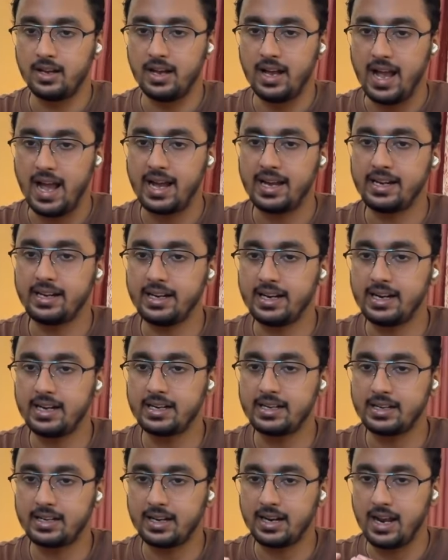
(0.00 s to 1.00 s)

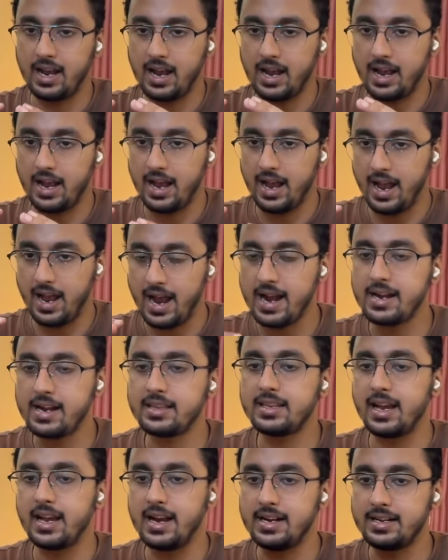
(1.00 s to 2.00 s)
aggregate and
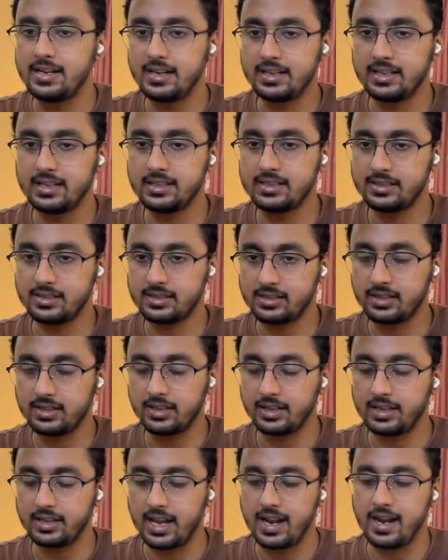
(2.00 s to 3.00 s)
the entities
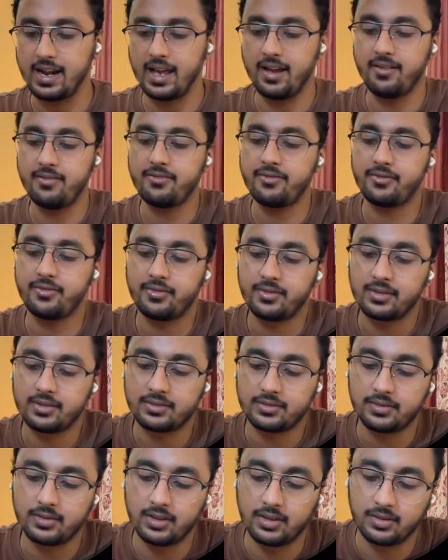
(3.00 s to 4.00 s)
can have,
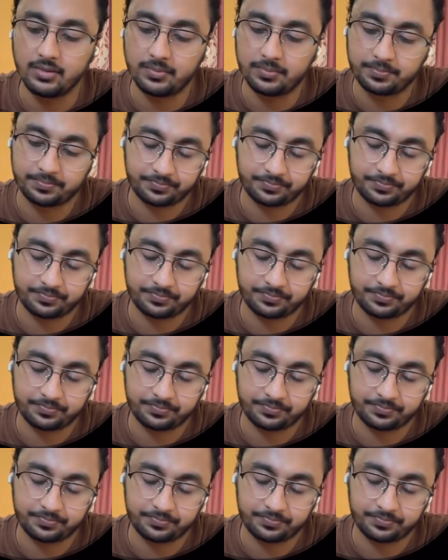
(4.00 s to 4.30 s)
uh,